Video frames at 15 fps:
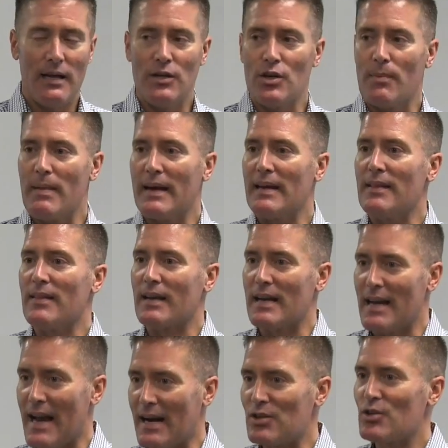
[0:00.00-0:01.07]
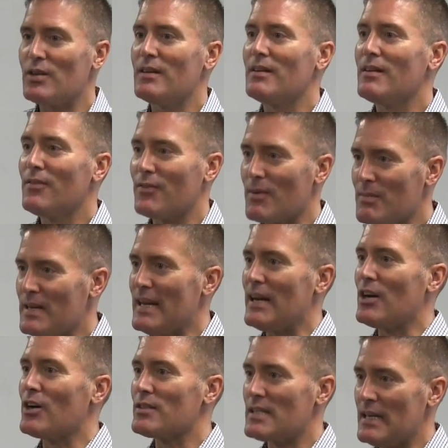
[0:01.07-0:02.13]
You're making the connection from
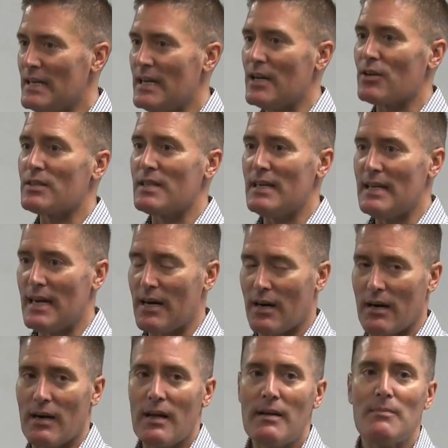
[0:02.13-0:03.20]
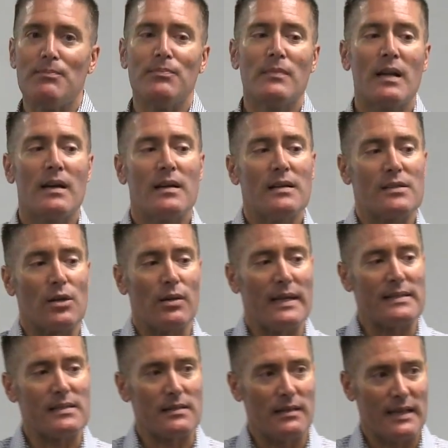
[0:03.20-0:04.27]
year to year to year. So
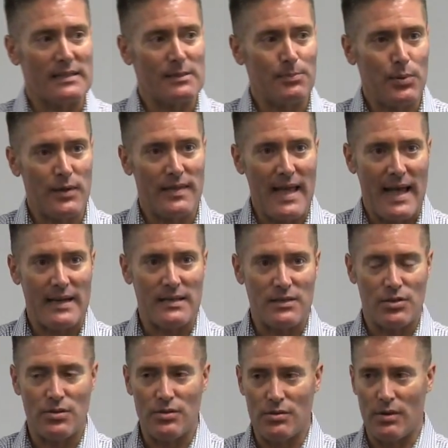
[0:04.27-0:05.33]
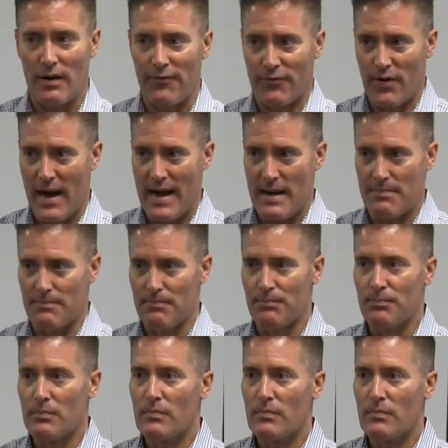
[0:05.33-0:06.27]
let's put that into a frame.